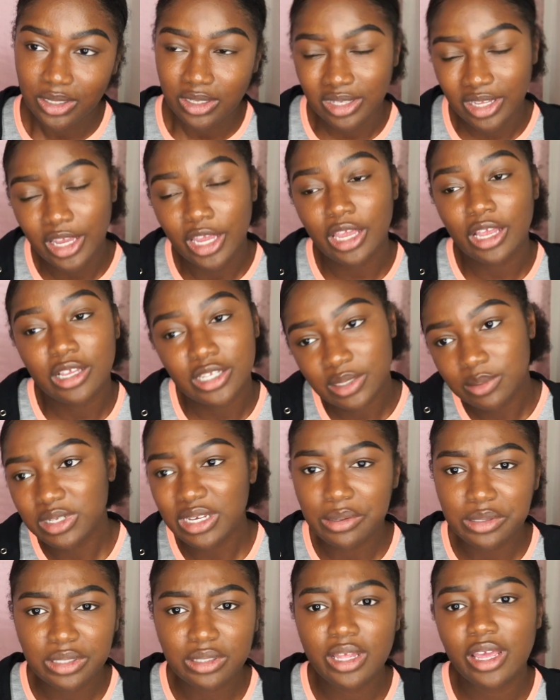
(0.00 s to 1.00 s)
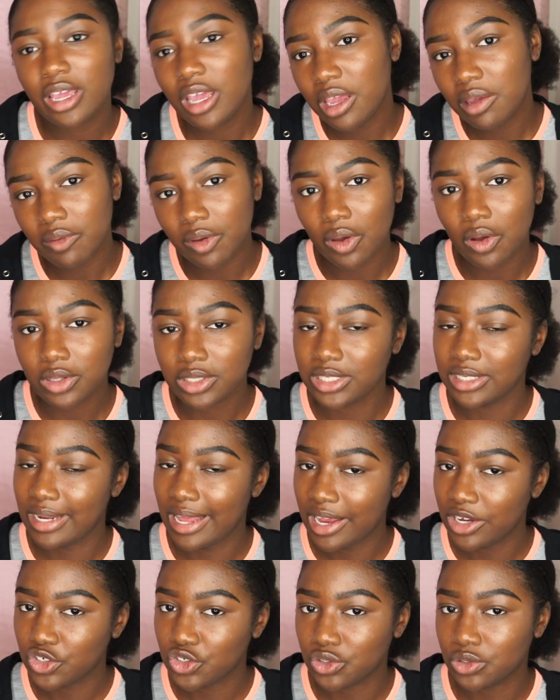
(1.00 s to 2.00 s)
They Sometimes they can even go to
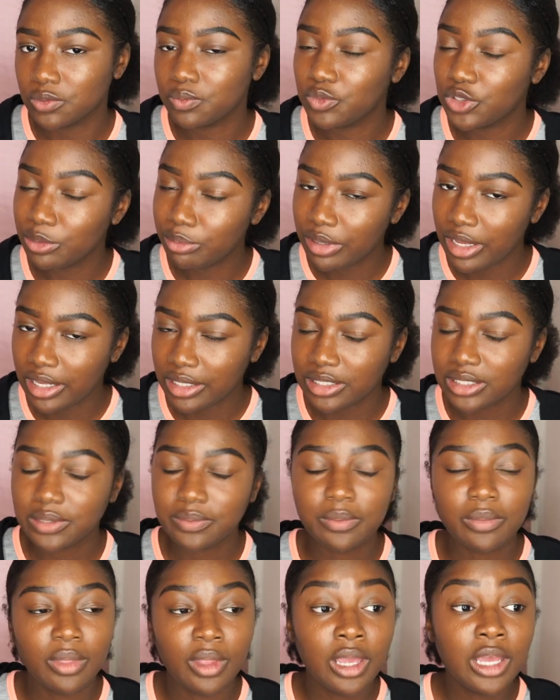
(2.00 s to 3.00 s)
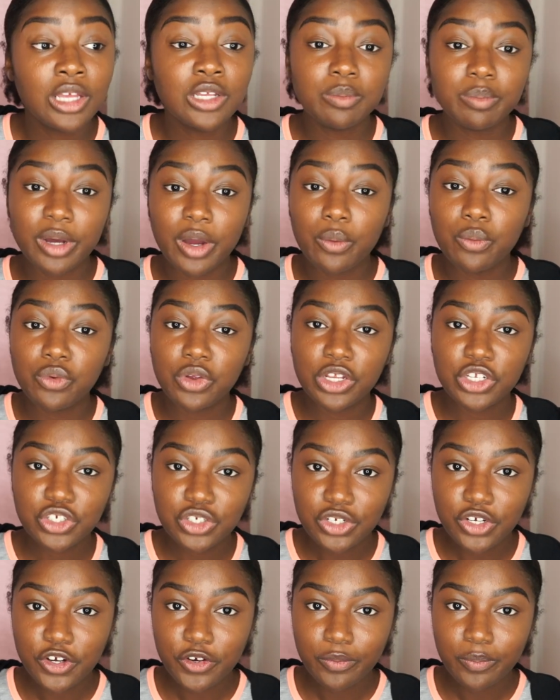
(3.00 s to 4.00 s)
national, depends. But
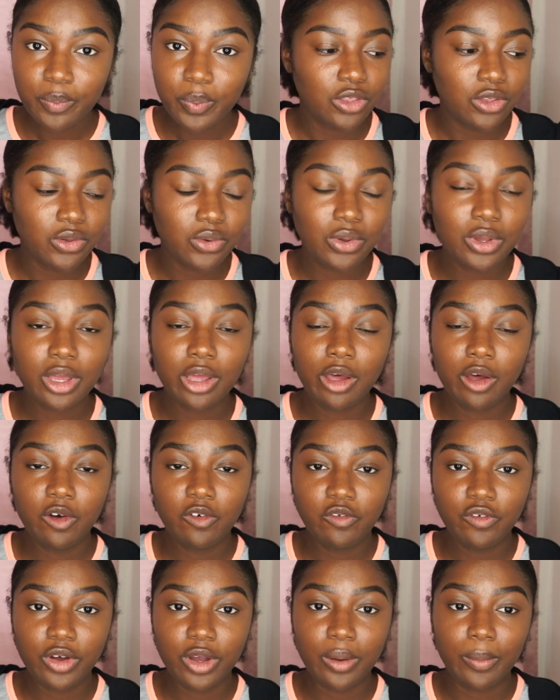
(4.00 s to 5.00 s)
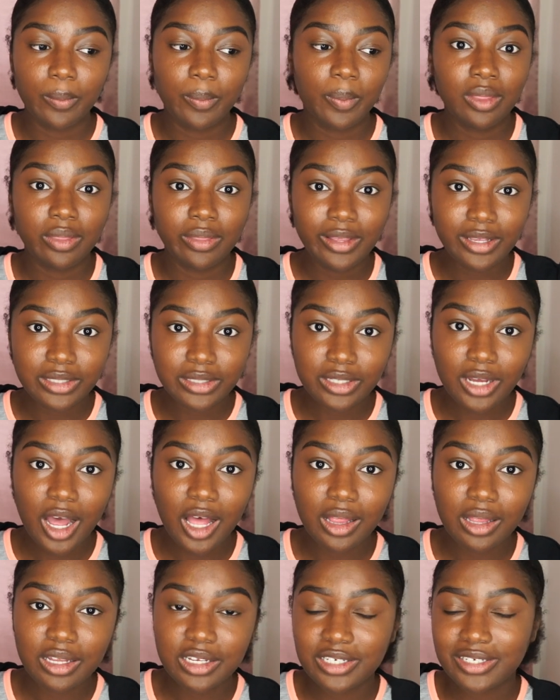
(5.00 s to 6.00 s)
regional, you could go from this
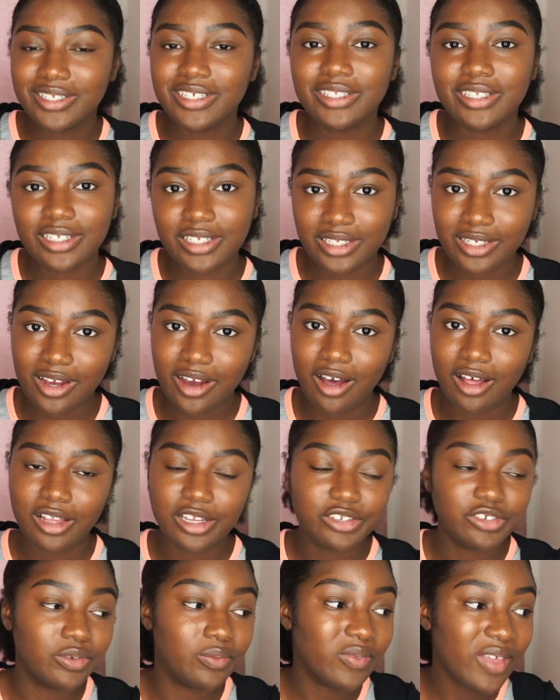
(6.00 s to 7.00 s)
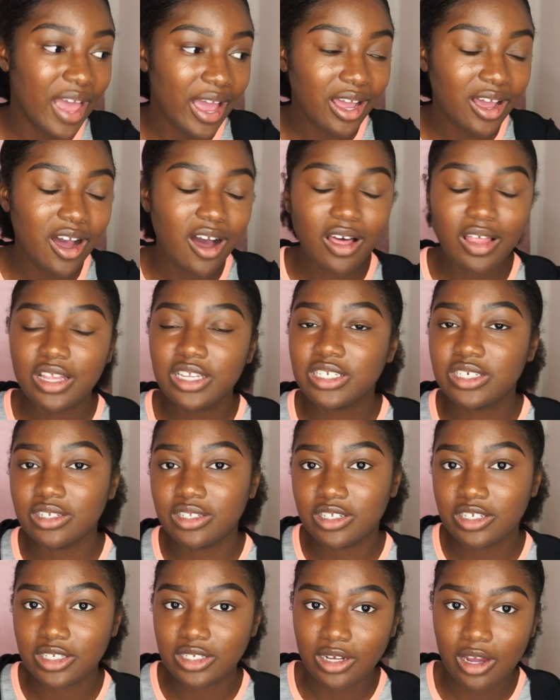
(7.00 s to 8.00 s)
college to this college, from that college to
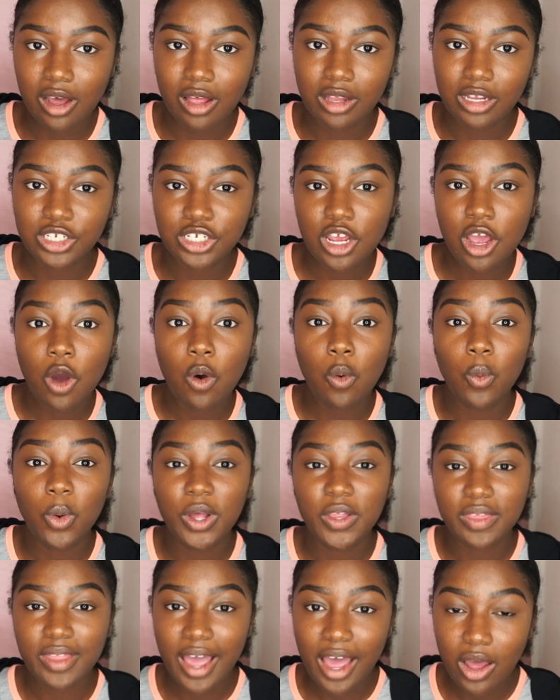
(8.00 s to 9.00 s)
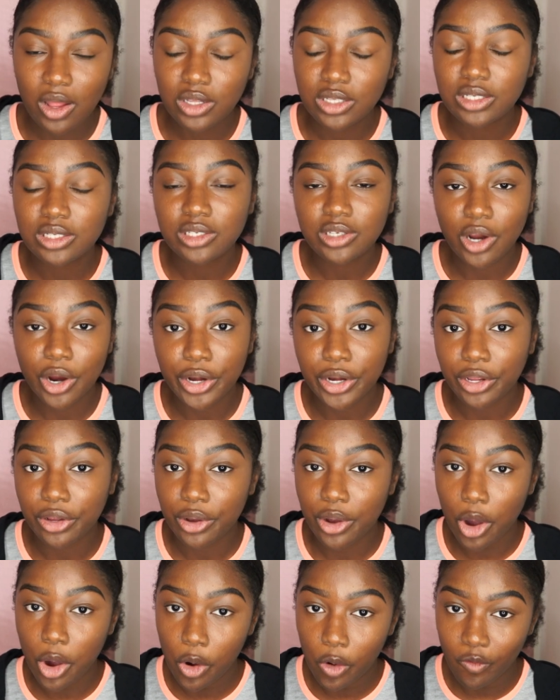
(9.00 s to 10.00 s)
this college, without starting
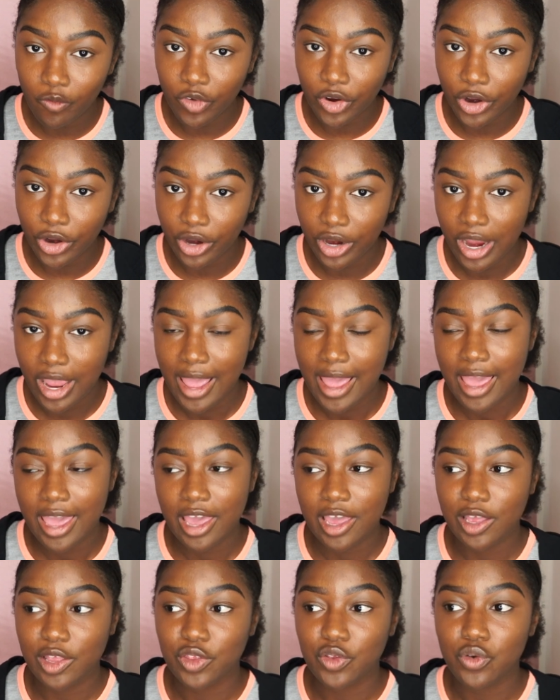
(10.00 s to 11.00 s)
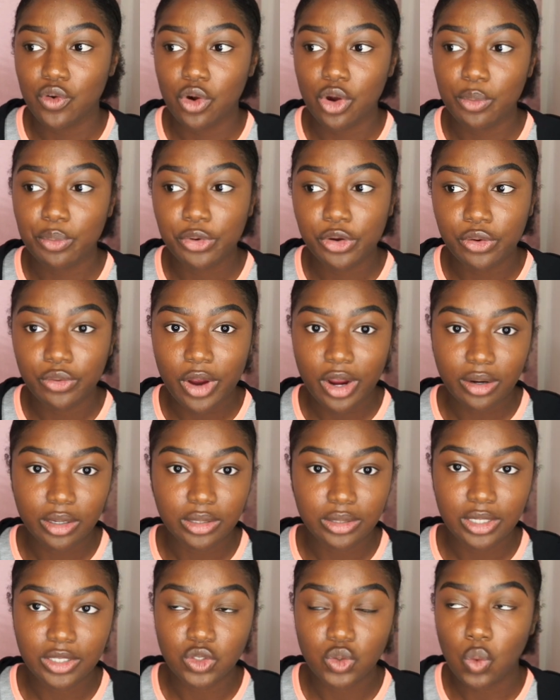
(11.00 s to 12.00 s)
over in your
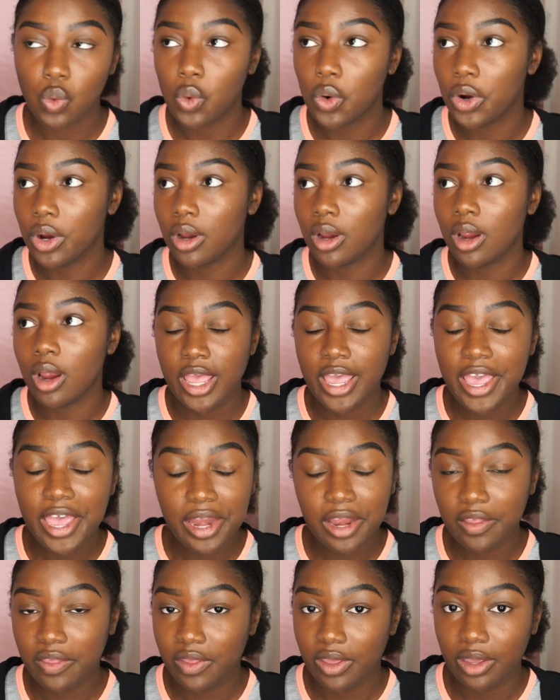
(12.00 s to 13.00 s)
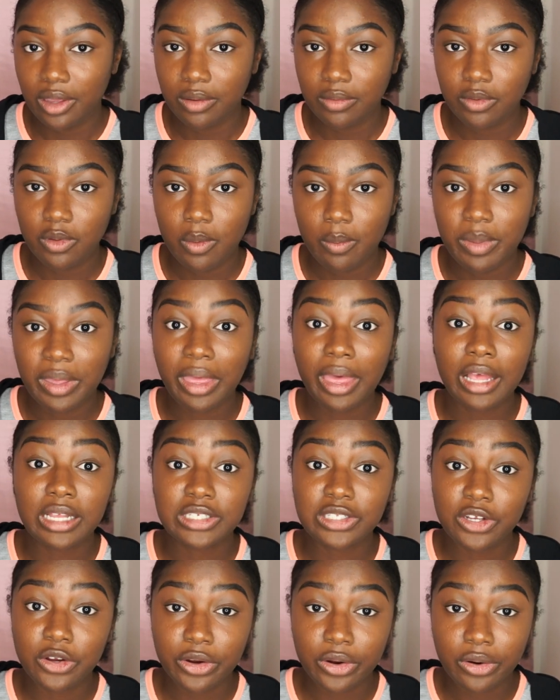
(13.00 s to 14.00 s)
prerequisites or anything because
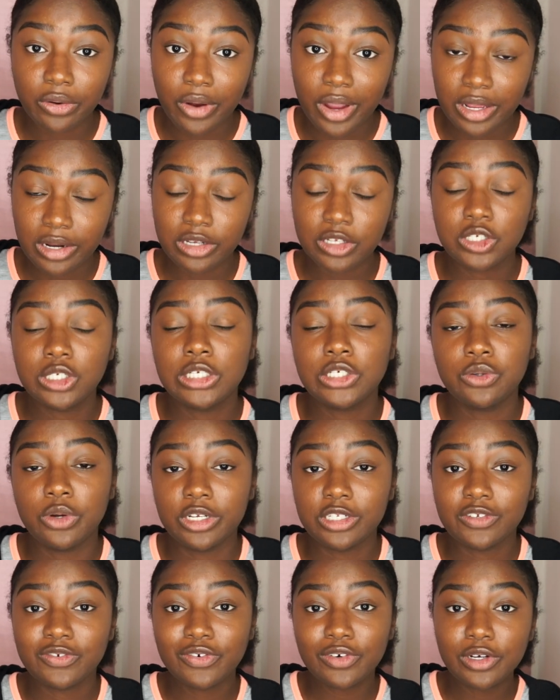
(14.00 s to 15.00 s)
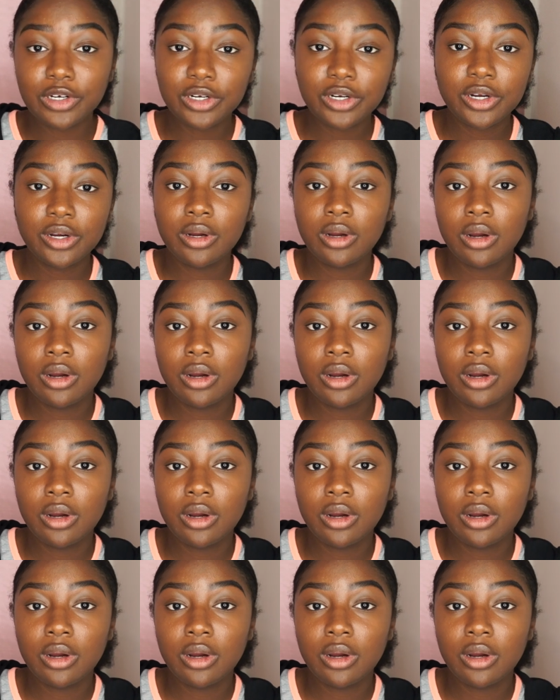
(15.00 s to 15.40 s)
their credits transfer